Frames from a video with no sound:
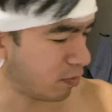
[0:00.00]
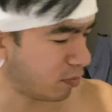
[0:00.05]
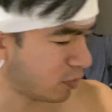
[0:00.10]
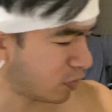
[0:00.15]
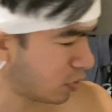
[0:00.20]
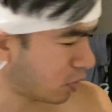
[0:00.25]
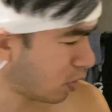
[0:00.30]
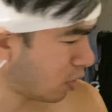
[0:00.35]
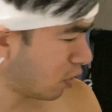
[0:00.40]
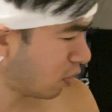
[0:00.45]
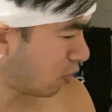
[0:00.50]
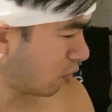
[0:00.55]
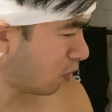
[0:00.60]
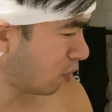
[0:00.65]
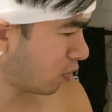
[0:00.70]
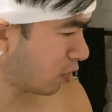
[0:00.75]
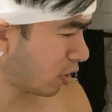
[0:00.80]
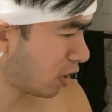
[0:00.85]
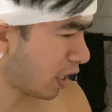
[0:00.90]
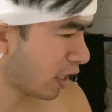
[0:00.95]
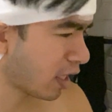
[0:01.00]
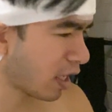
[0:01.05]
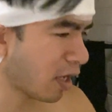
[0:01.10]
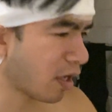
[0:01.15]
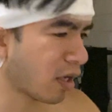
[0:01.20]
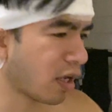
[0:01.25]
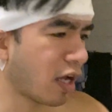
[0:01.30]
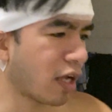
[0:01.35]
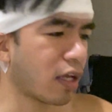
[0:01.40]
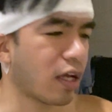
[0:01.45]
So I
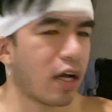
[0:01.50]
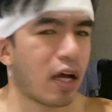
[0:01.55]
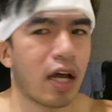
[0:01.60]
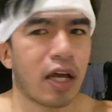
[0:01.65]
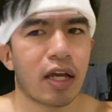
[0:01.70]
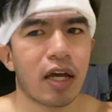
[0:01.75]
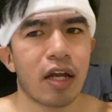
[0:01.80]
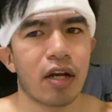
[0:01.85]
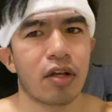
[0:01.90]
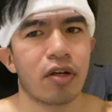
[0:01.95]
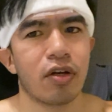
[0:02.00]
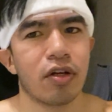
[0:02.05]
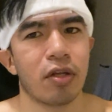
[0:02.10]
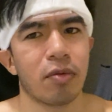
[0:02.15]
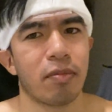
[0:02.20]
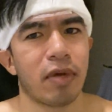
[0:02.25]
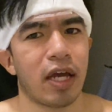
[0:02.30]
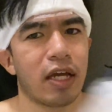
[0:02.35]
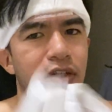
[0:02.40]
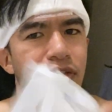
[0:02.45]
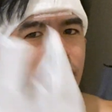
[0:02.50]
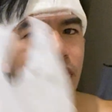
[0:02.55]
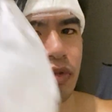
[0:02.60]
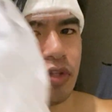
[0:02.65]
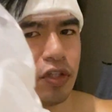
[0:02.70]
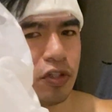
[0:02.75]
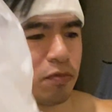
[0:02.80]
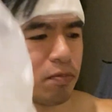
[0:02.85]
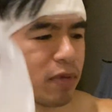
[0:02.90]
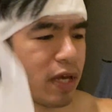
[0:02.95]
got a goodie bag. So
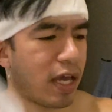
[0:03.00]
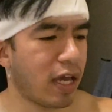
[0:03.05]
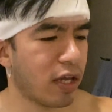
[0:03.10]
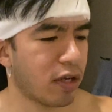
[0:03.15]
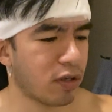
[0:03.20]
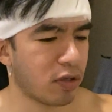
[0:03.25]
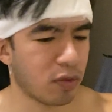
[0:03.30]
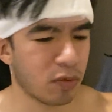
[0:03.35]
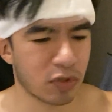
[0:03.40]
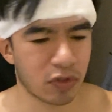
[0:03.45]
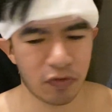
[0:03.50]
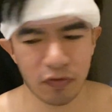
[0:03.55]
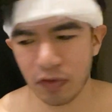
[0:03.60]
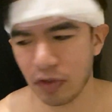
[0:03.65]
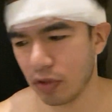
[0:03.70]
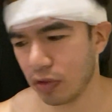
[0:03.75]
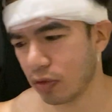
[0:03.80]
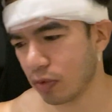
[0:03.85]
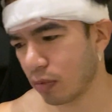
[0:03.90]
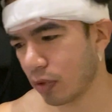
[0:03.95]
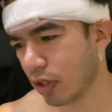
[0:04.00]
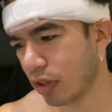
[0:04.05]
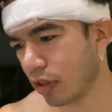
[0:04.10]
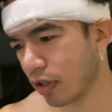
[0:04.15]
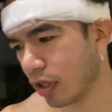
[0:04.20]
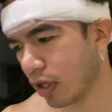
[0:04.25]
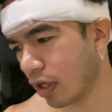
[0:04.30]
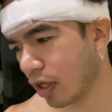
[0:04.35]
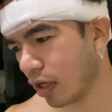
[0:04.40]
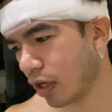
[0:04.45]
this bag was filled with
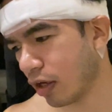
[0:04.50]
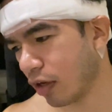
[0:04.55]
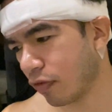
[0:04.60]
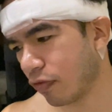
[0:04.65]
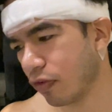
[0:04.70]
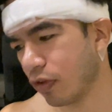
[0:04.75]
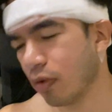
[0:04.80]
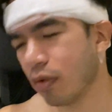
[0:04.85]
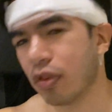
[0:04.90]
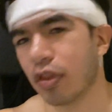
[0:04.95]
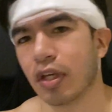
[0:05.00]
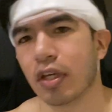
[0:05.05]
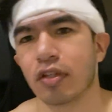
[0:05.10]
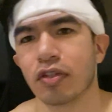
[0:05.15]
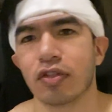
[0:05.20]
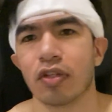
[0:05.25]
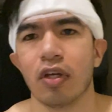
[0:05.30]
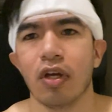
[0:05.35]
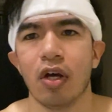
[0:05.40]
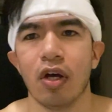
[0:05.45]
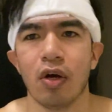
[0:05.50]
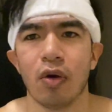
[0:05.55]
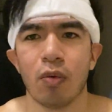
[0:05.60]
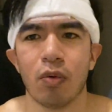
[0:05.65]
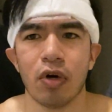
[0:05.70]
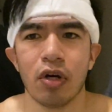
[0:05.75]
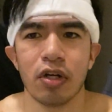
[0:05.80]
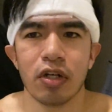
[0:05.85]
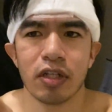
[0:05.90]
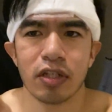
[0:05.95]
a few things.
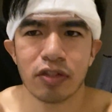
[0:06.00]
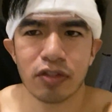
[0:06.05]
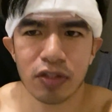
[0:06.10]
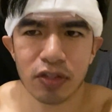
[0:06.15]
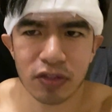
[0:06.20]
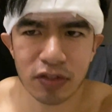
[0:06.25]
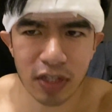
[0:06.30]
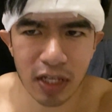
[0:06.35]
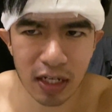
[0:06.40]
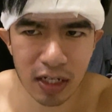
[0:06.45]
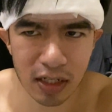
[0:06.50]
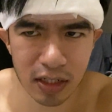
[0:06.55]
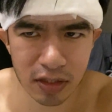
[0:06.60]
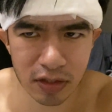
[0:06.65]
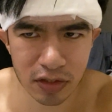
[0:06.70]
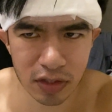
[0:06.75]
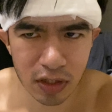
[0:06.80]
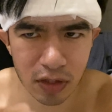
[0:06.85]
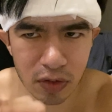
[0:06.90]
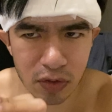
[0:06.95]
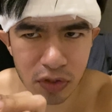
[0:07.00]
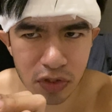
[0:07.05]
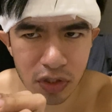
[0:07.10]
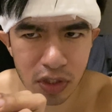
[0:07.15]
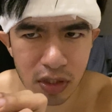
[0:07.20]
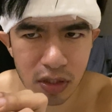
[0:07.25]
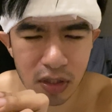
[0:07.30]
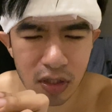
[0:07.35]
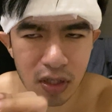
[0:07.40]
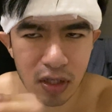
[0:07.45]
One is this saline
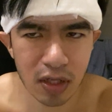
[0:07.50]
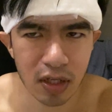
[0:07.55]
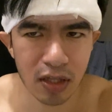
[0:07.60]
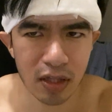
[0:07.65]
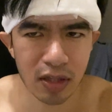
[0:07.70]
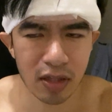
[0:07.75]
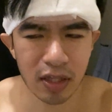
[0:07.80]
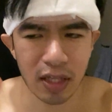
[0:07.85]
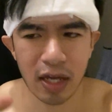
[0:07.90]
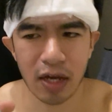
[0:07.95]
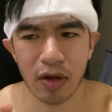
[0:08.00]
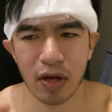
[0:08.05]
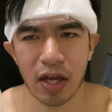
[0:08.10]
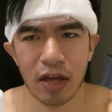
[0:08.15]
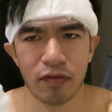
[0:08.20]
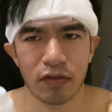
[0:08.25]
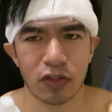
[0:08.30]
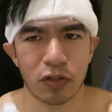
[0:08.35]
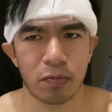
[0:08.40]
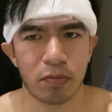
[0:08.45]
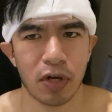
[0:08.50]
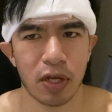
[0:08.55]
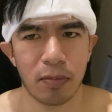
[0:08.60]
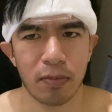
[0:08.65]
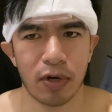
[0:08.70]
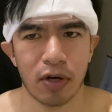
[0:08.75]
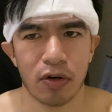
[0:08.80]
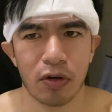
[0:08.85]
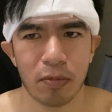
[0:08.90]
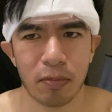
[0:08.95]
solution. Now I have a spray
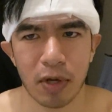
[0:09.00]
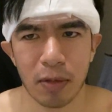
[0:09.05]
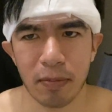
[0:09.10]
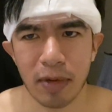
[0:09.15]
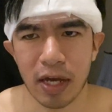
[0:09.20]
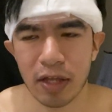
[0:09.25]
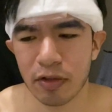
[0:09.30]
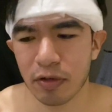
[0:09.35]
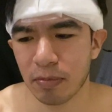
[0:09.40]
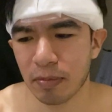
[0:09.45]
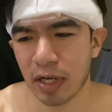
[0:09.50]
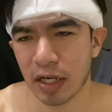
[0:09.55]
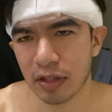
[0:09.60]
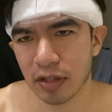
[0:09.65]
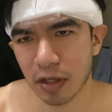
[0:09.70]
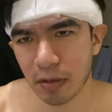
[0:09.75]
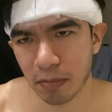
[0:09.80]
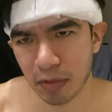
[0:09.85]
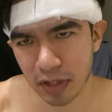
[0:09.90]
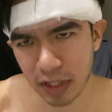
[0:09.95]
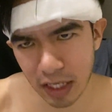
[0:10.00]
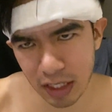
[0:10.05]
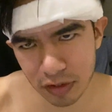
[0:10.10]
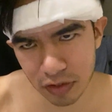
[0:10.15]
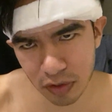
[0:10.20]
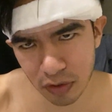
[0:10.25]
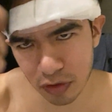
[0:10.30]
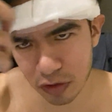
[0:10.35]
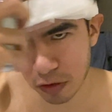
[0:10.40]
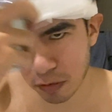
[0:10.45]
bottle in my bathroom back there, but they
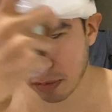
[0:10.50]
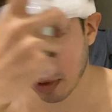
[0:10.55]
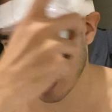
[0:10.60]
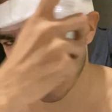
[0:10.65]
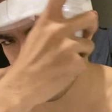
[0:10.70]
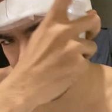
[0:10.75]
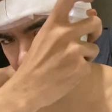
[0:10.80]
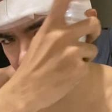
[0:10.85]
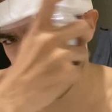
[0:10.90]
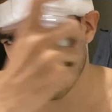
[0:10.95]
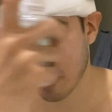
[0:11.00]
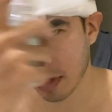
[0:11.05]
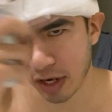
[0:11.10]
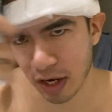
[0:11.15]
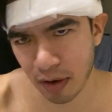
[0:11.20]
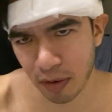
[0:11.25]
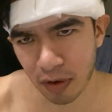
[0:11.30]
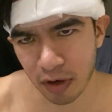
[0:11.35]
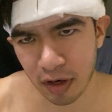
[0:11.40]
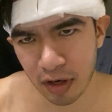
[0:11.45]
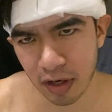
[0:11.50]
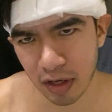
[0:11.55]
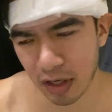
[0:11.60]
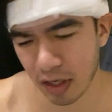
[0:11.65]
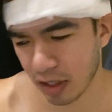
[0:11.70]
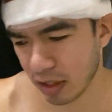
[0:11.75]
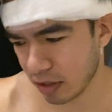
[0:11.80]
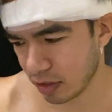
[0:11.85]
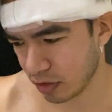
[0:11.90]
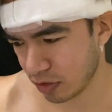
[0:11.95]
ask you to spray it every hour
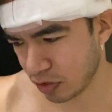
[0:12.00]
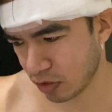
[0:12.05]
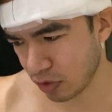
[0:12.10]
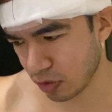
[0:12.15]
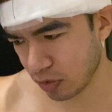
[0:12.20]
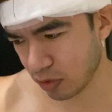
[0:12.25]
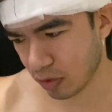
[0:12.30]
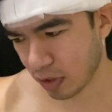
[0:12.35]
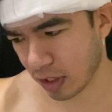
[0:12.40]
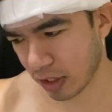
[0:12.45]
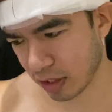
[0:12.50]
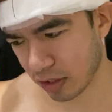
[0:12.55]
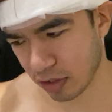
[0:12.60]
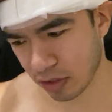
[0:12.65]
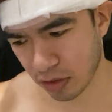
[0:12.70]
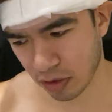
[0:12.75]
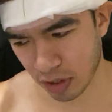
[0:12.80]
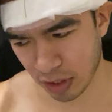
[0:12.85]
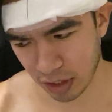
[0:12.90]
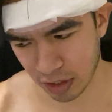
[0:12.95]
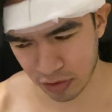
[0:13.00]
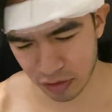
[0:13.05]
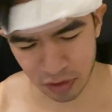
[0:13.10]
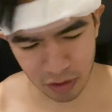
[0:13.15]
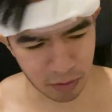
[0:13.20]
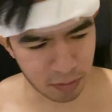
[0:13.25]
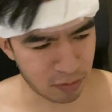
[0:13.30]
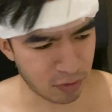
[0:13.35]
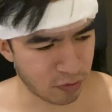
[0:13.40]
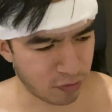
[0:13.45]
to, I guess,
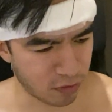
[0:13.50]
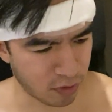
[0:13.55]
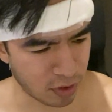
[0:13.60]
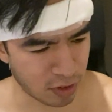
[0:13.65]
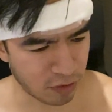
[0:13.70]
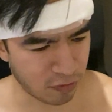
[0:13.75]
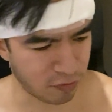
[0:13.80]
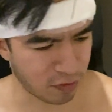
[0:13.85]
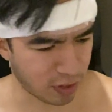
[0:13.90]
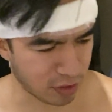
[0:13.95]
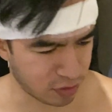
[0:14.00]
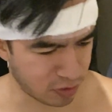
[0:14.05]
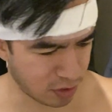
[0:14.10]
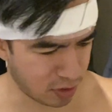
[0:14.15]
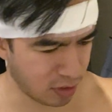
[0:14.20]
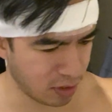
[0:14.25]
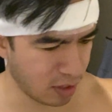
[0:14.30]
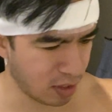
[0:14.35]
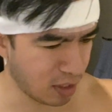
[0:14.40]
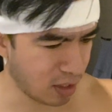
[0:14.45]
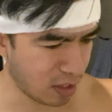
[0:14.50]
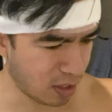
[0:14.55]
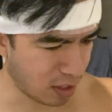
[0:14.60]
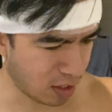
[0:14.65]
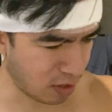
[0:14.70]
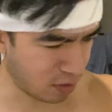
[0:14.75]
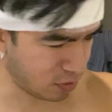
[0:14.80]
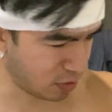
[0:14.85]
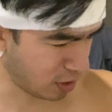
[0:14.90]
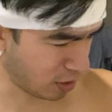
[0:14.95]
help avoid infection.
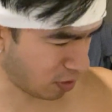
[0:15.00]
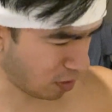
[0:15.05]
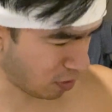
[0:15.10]
I was like,